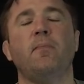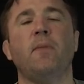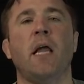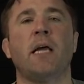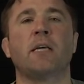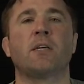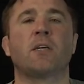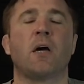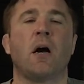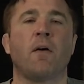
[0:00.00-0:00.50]

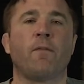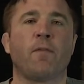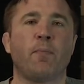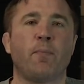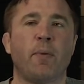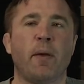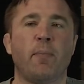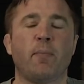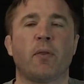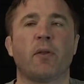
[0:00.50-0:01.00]
has come
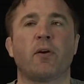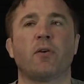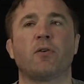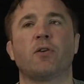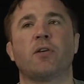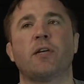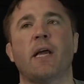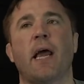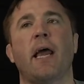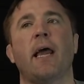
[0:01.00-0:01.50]
from people that are
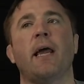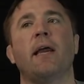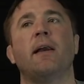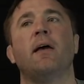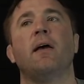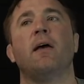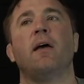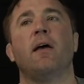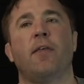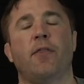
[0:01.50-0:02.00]

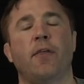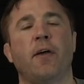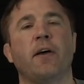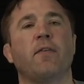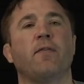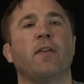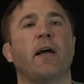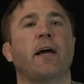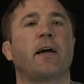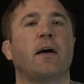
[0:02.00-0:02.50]
saying,
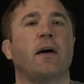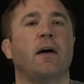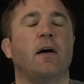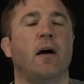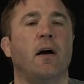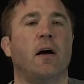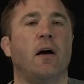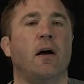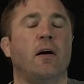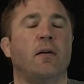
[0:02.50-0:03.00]
think of like a
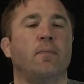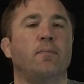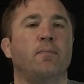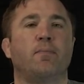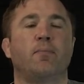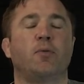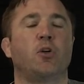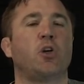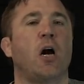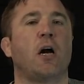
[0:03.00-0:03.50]

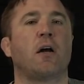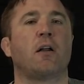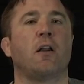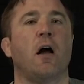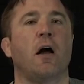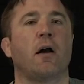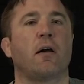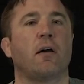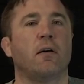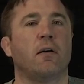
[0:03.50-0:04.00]
shot
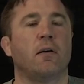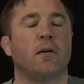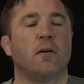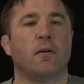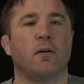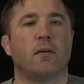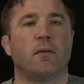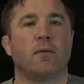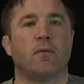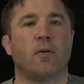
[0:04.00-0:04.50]
clock,
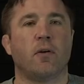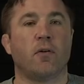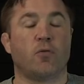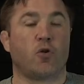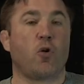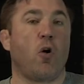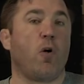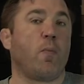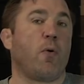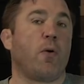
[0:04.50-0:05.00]
a
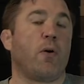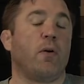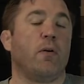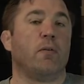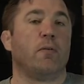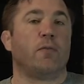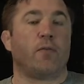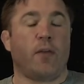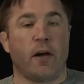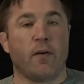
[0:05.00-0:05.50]
scoreboard.
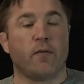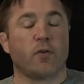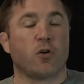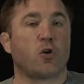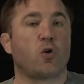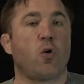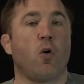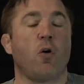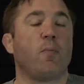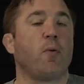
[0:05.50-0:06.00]
Think of a
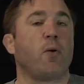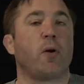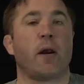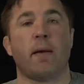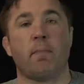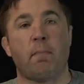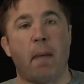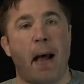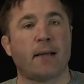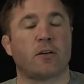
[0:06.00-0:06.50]
scoreboard
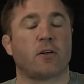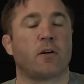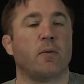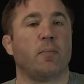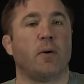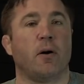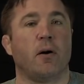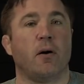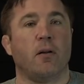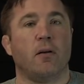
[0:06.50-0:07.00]
in
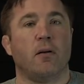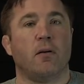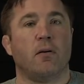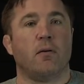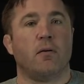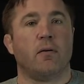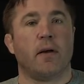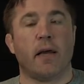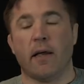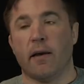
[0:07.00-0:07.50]
basketball,
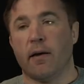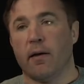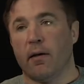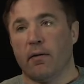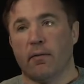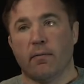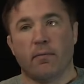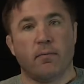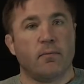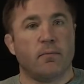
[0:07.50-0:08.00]

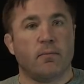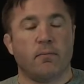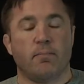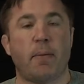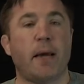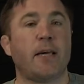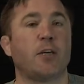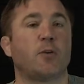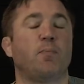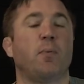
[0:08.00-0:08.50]
in
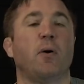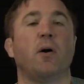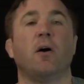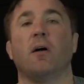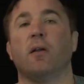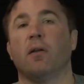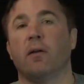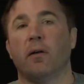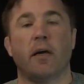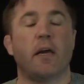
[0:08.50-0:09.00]

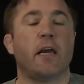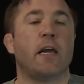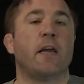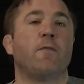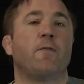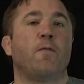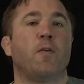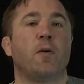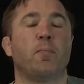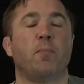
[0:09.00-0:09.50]
baseball,
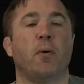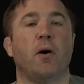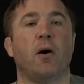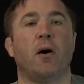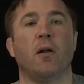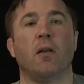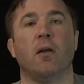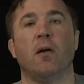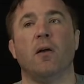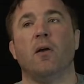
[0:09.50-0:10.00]
in
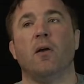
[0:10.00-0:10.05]
football,